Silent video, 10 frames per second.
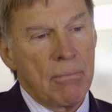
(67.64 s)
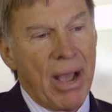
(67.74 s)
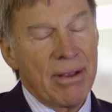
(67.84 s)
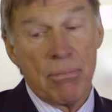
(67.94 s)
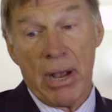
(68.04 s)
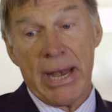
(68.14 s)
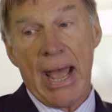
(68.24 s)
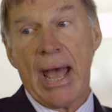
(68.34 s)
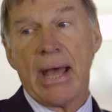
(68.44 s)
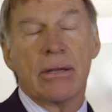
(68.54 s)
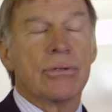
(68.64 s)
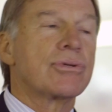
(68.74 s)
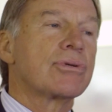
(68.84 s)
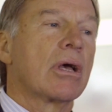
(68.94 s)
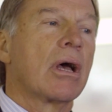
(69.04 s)
My dad
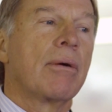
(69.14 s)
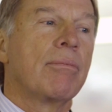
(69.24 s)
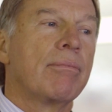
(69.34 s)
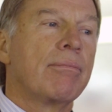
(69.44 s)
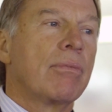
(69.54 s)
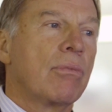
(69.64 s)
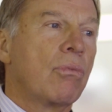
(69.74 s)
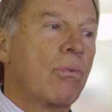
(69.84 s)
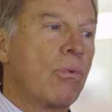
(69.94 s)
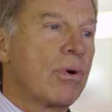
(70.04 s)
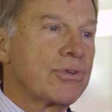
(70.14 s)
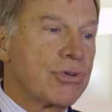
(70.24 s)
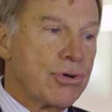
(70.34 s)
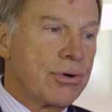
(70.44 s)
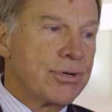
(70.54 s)
is was a
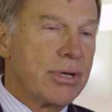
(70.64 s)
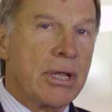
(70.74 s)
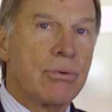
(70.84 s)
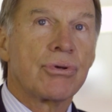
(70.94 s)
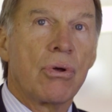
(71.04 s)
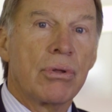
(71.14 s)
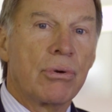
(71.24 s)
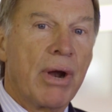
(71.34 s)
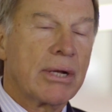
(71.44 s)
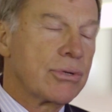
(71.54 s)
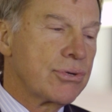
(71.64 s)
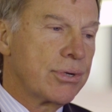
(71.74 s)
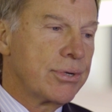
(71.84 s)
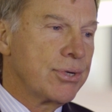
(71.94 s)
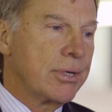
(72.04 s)
surgeon. He was colorectal
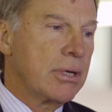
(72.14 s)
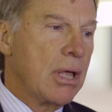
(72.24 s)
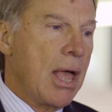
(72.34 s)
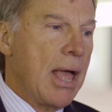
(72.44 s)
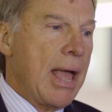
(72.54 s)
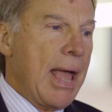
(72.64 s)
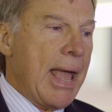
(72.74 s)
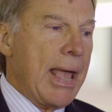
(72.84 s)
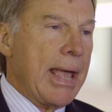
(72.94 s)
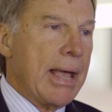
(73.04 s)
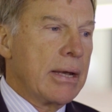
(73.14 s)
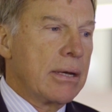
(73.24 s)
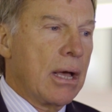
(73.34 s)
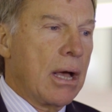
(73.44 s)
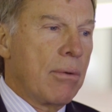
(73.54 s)
surgeon,
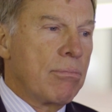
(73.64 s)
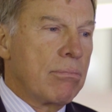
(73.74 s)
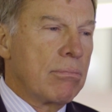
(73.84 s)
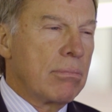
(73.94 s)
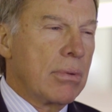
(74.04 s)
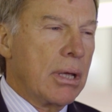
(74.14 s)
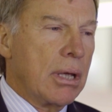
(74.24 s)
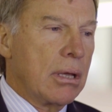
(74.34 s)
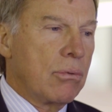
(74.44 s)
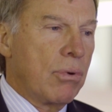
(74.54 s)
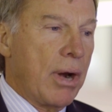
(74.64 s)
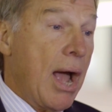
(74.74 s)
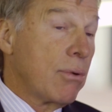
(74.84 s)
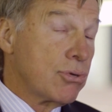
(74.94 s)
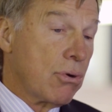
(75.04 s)
and when
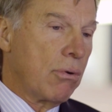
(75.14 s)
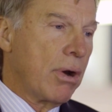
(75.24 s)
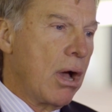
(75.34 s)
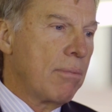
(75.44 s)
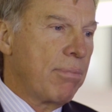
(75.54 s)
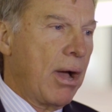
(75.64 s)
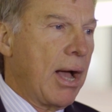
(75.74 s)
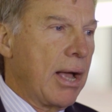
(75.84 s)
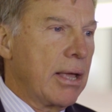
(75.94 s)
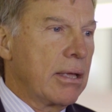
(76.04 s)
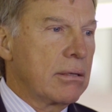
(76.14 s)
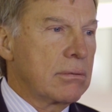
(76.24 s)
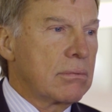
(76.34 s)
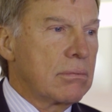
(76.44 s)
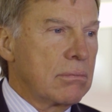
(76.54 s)
I was growing up, I
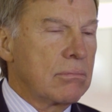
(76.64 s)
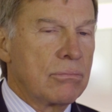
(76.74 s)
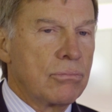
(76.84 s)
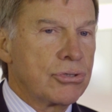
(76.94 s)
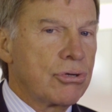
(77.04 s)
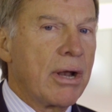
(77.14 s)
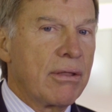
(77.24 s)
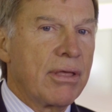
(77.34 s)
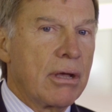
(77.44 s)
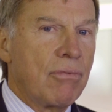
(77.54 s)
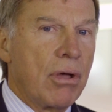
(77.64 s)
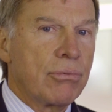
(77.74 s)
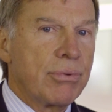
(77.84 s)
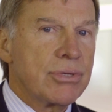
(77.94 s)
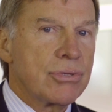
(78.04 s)
was trying to think of all
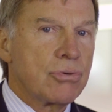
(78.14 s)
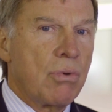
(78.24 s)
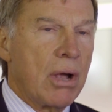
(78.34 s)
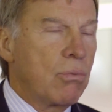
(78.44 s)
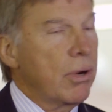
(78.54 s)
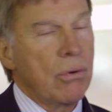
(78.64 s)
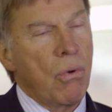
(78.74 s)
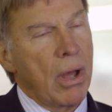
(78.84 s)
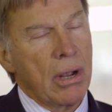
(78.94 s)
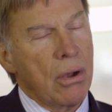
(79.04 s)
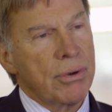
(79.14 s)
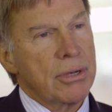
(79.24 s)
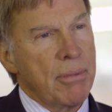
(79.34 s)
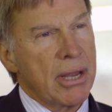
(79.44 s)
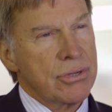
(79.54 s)
the reasons why I wouldn't want to go
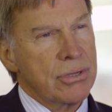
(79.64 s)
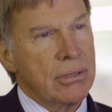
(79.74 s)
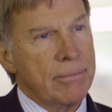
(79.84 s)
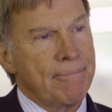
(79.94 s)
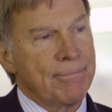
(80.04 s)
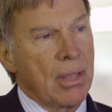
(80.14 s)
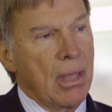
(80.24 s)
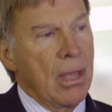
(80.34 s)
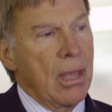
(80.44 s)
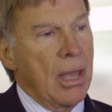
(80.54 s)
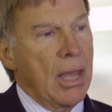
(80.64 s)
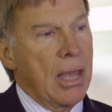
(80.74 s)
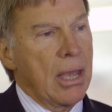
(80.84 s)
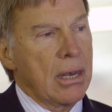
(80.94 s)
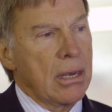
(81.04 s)
into medicine.
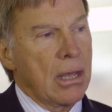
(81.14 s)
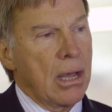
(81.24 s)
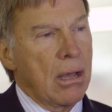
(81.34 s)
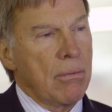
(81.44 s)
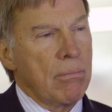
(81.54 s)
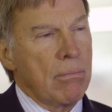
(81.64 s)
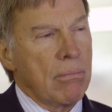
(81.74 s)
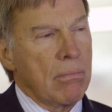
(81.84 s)
And